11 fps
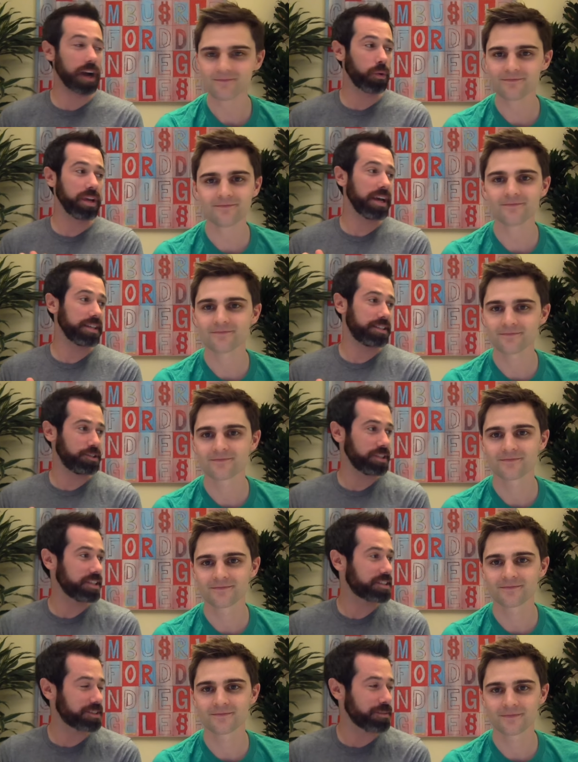Speaker 1: yeah. to
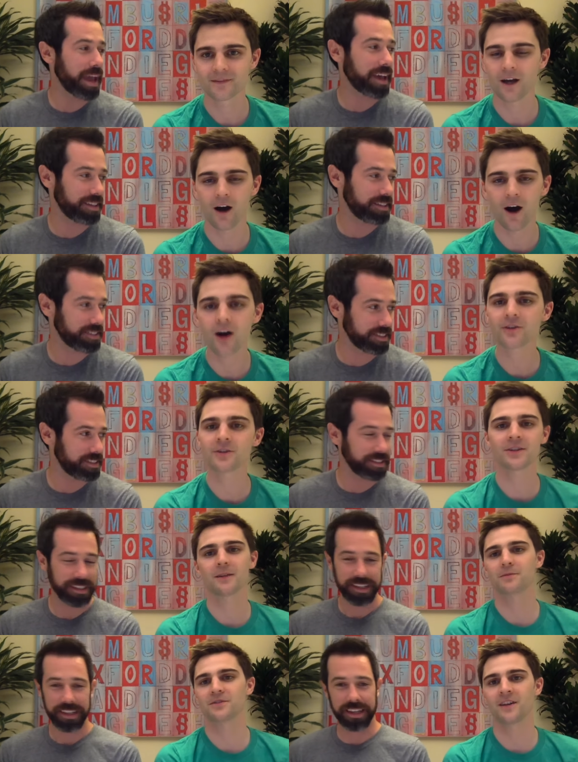his demand. One hundred
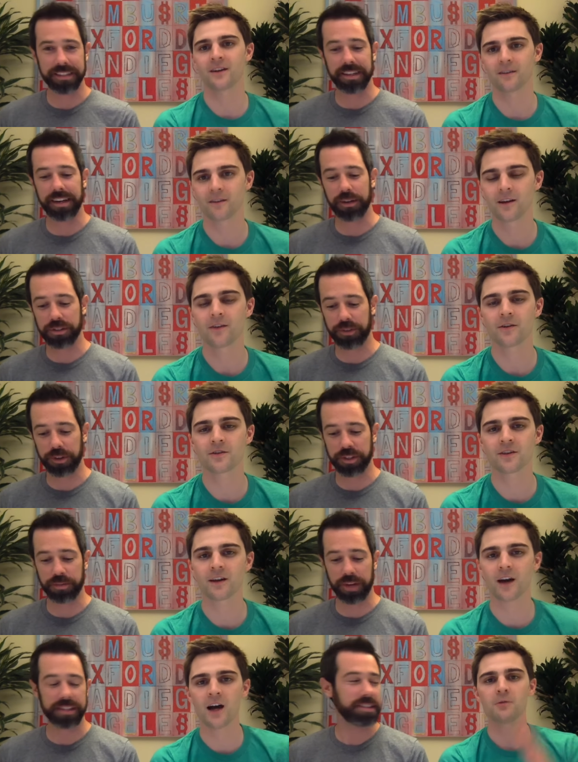ten percent. I was very just
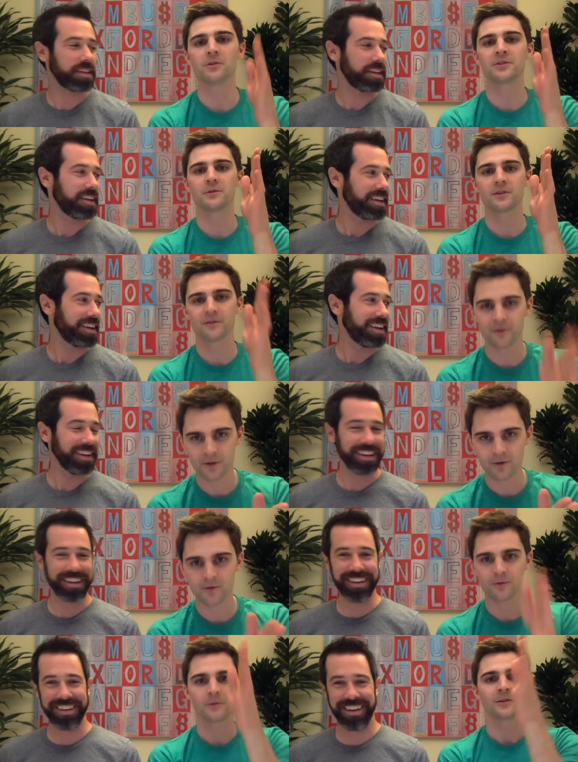surprised. Like, I will do it for
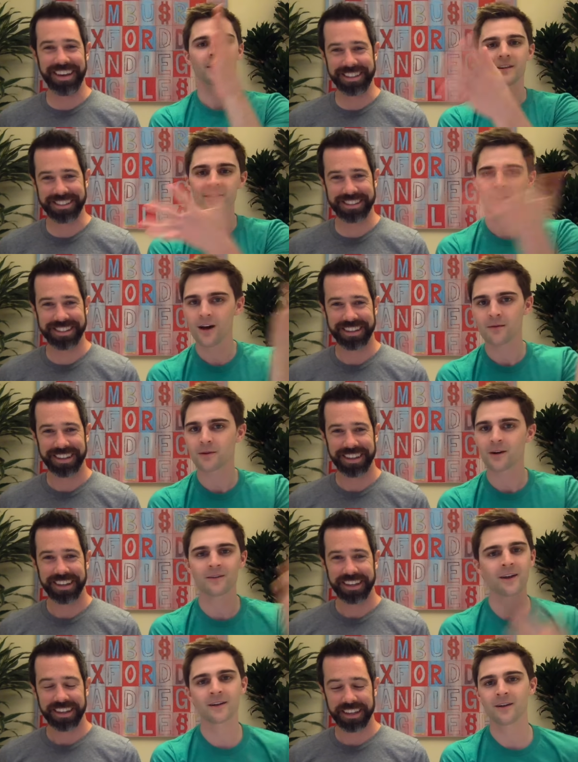you. yes. Like, no,
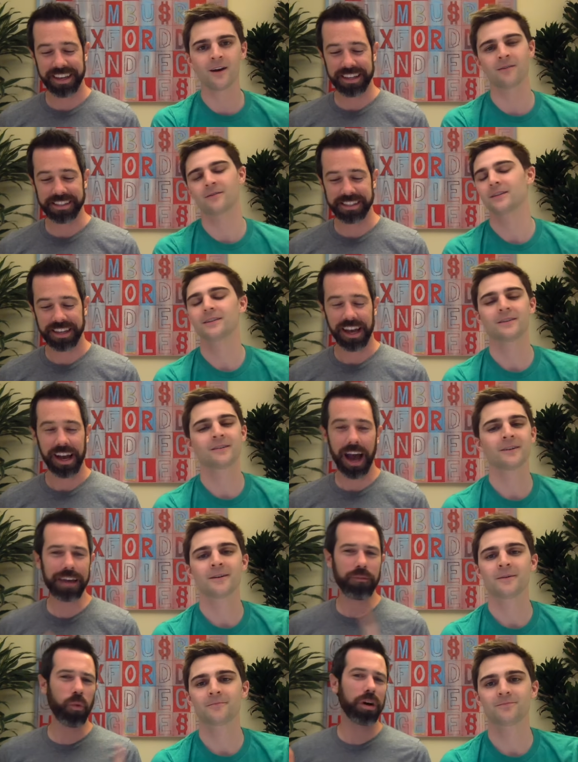bro. Like no. Yes.
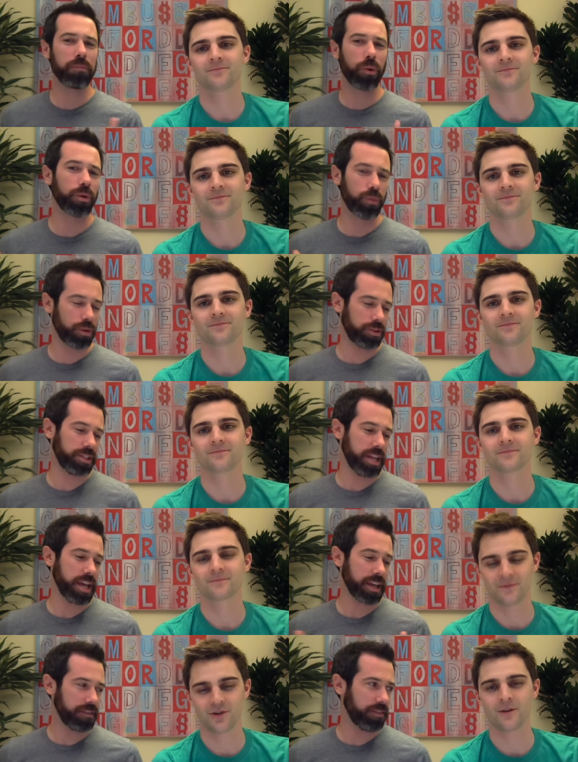I have one more worse,
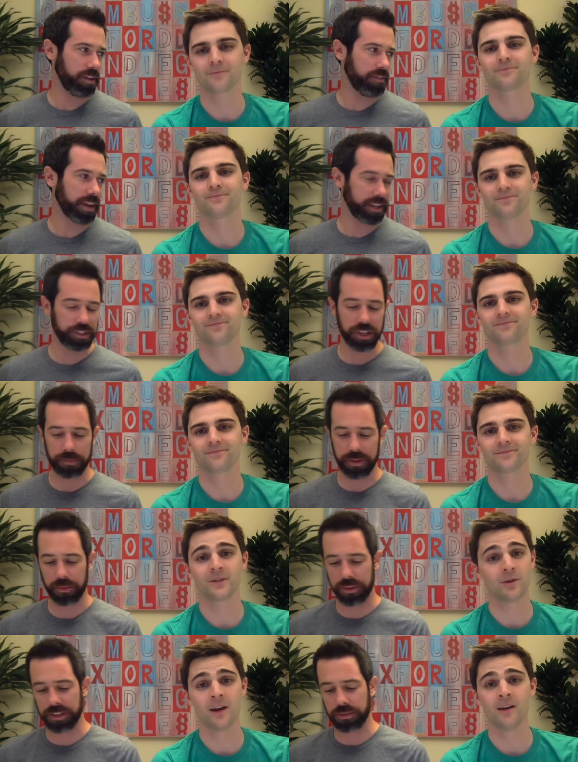Nick. Sure. If, if I could jump
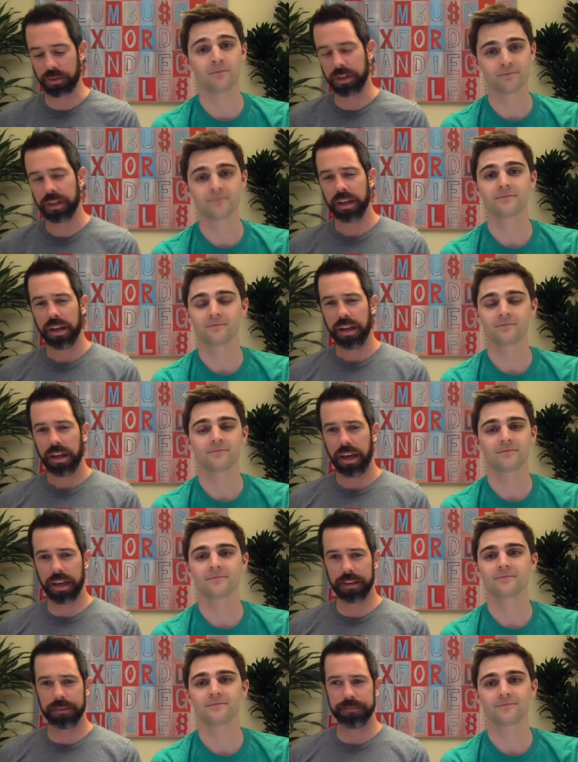in you with can. this one,
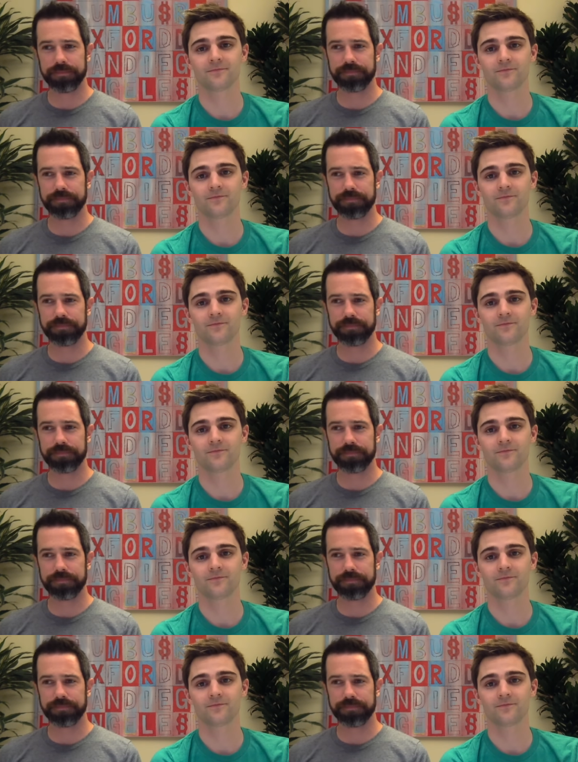and